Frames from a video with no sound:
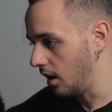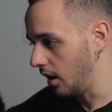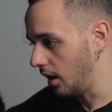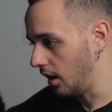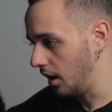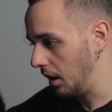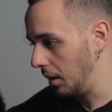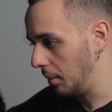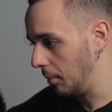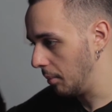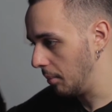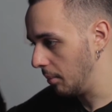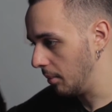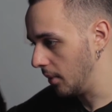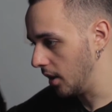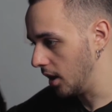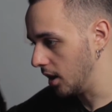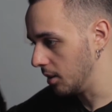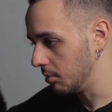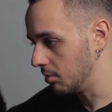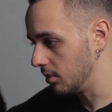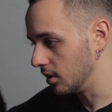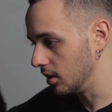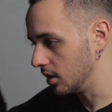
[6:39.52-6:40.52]

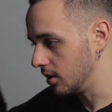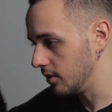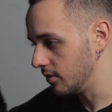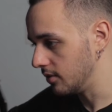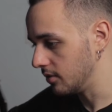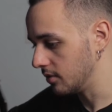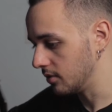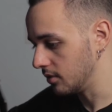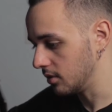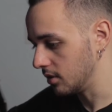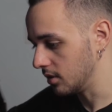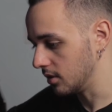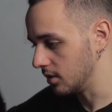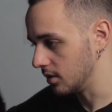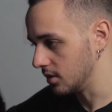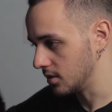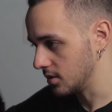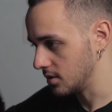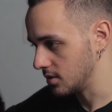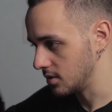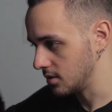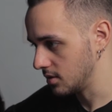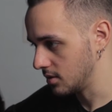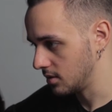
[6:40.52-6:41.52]
I believe
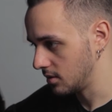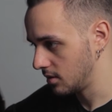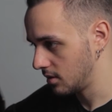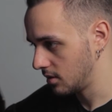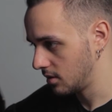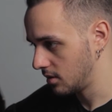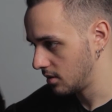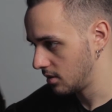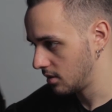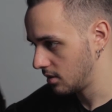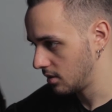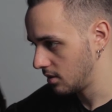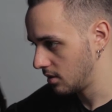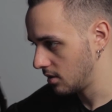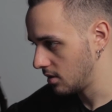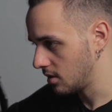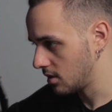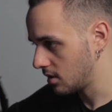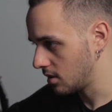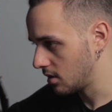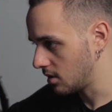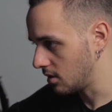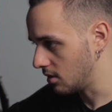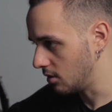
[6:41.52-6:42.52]
there's
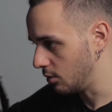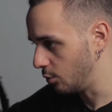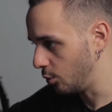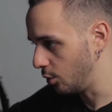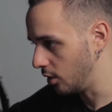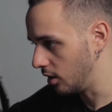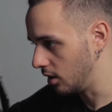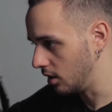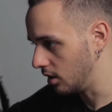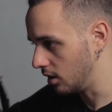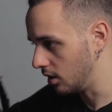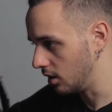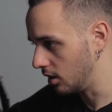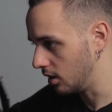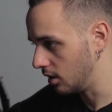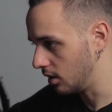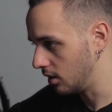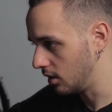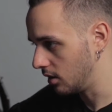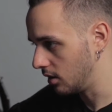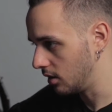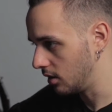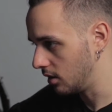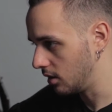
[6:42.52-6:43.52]

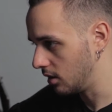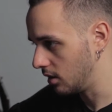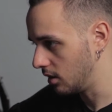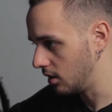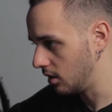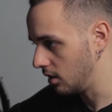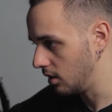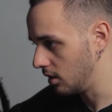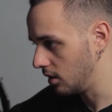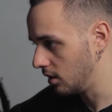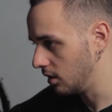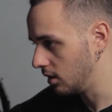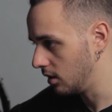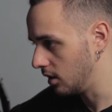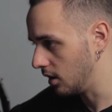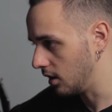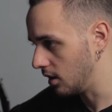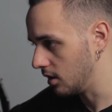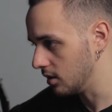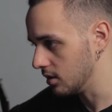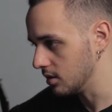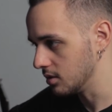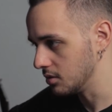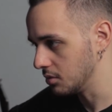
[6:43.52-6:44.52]

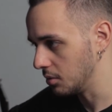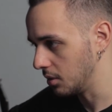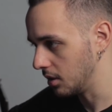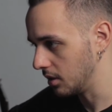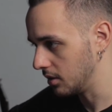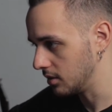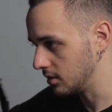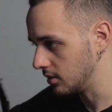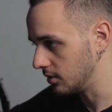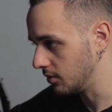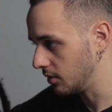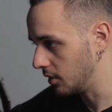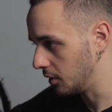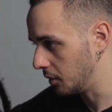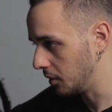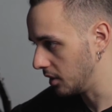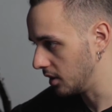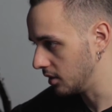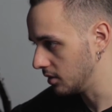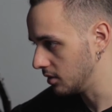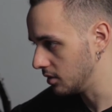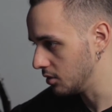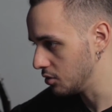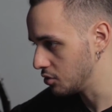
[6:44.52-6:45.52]
yeah, this one is very
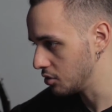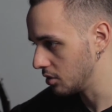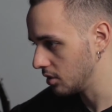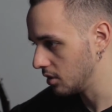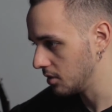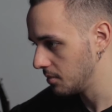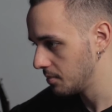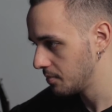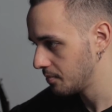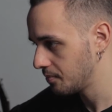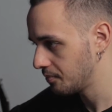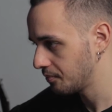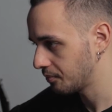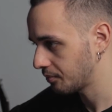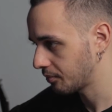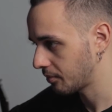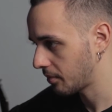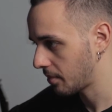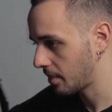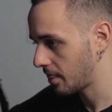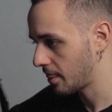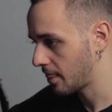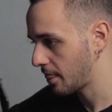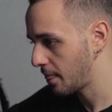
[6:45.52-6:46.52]
nice usually.
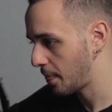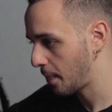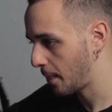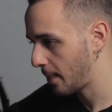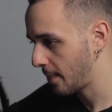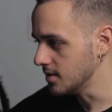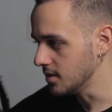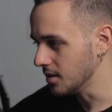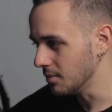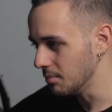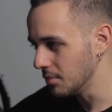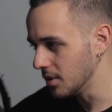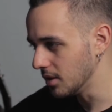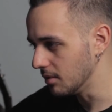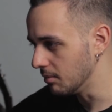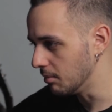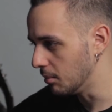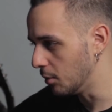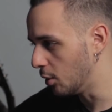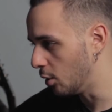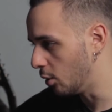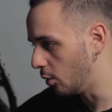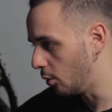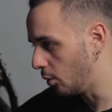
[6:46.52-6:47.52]
It's a bit
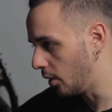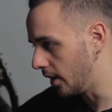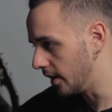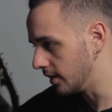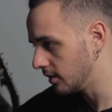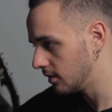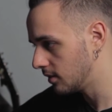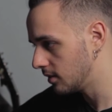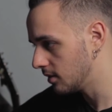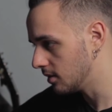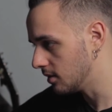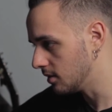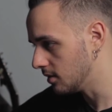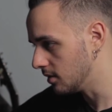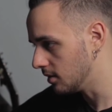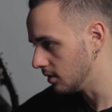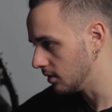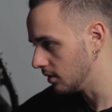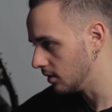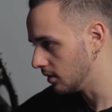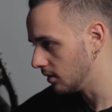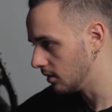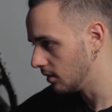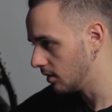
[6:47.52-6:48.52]
more wet.
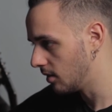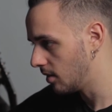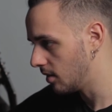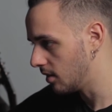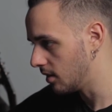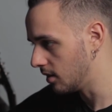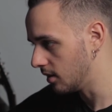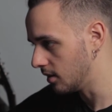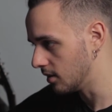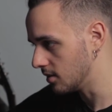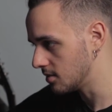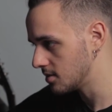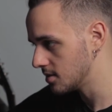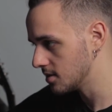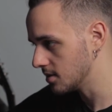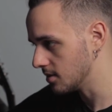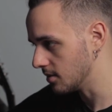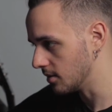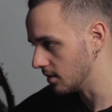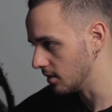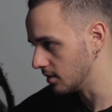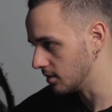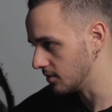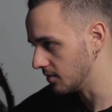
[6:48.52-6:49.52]
It's
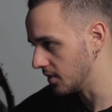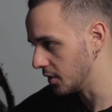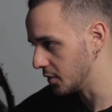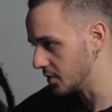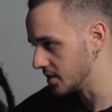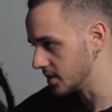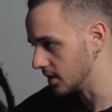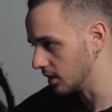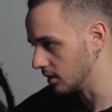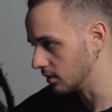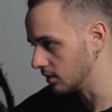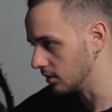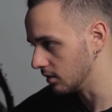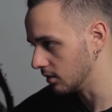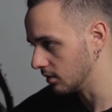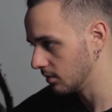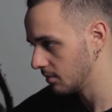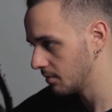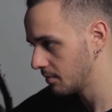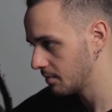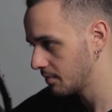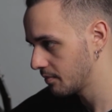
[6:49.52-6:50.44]
very subtle.